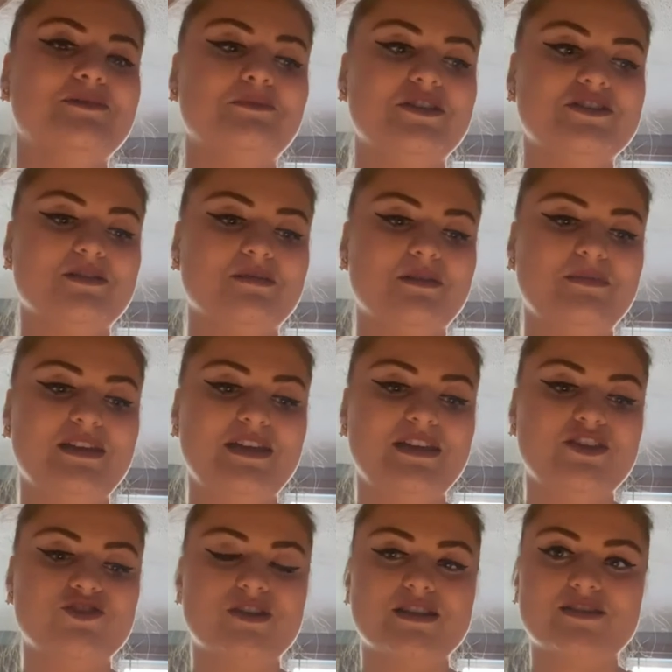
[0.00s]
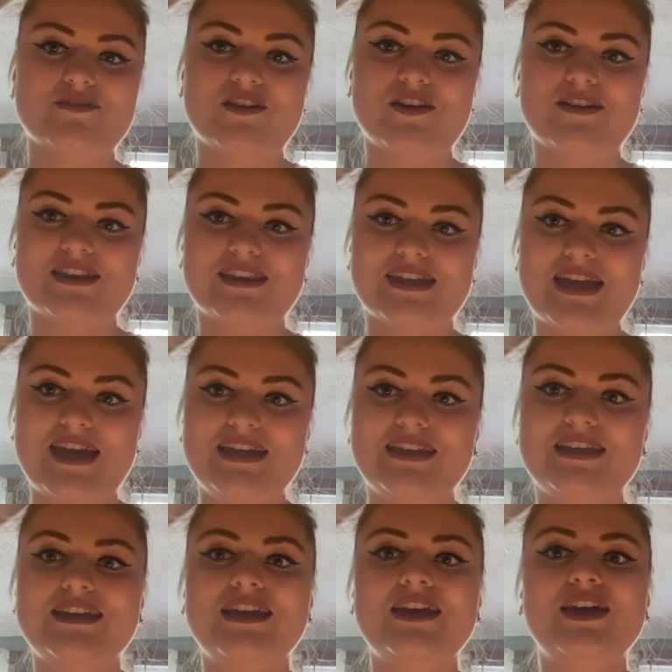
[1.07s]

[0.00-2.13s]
which I'm going to be transferring the cake